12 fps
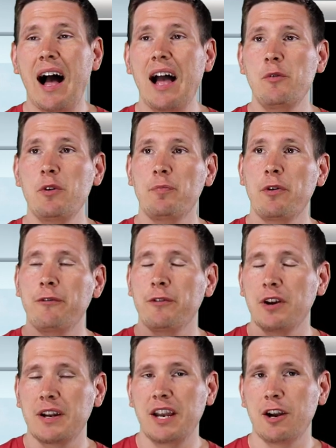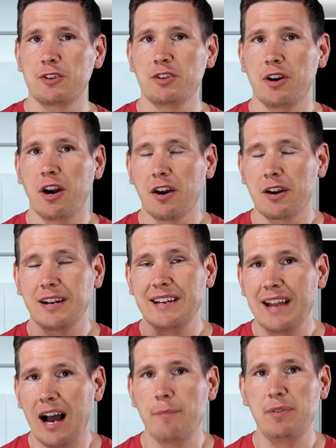I would prefer a character arc
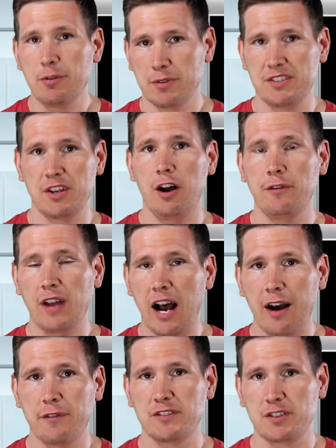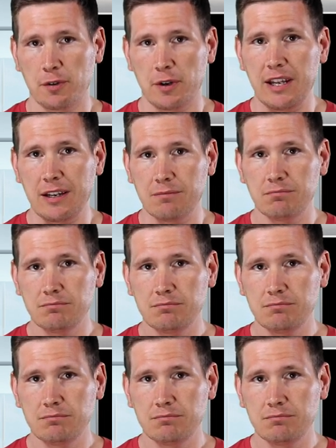not be resolved off-screen.